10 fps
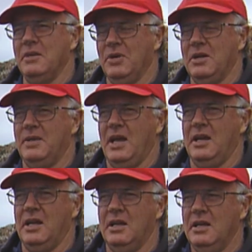can bring them
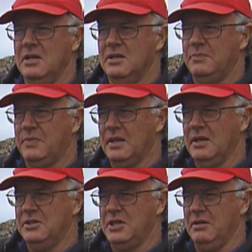down here,
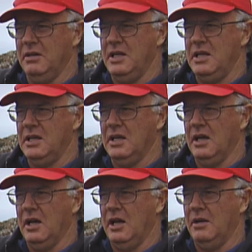and generally
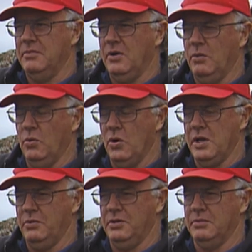I'm
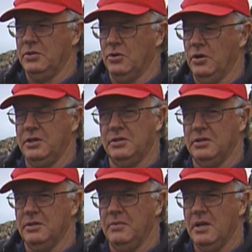walking with them and talking
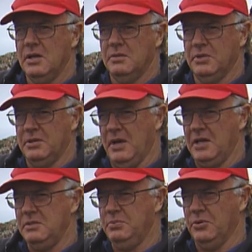to them. But the
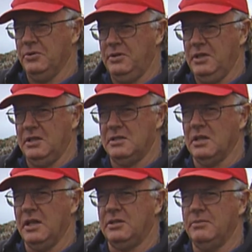most important thing is
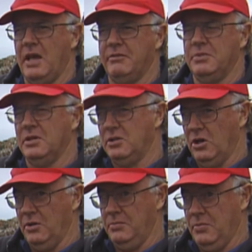to let them have a bit of
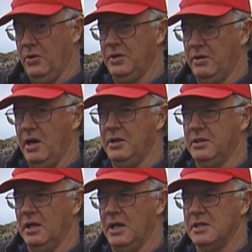time on their own
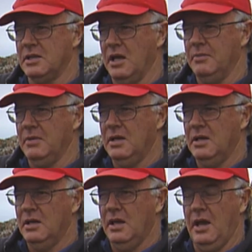in the landscape.
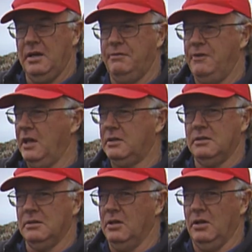And in fact,
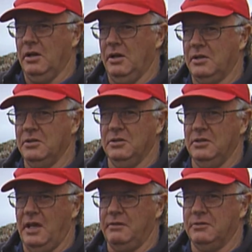I could
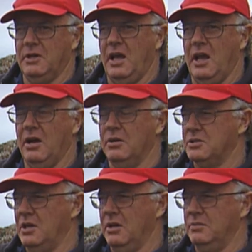do that for an hour or
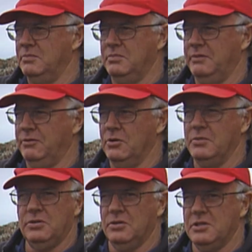so before
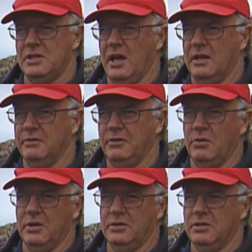my tour started if I
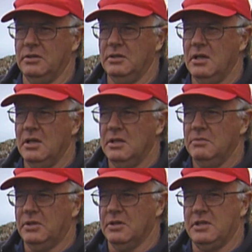wanted to,
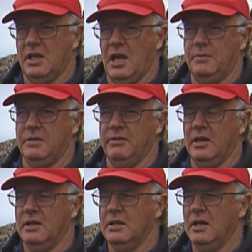because they're
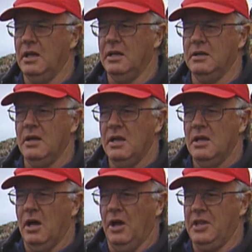captivated. And
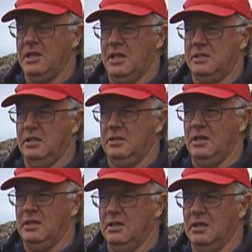I think that's the
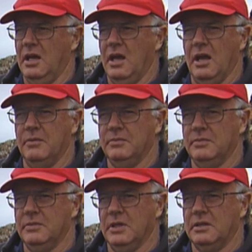thing
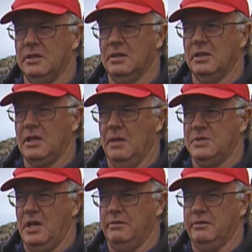that
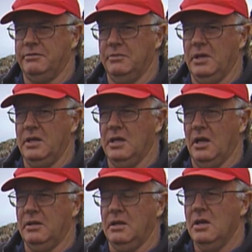comes out of it for me.
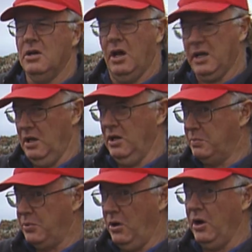I get a lot
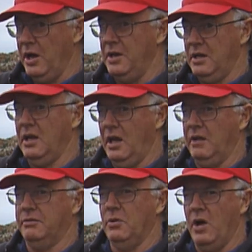of pride out
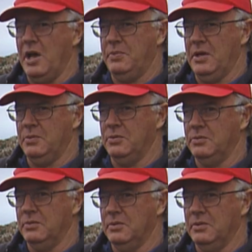of the way people
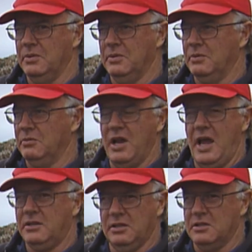
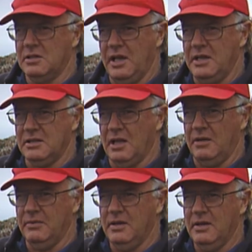react to this landscape,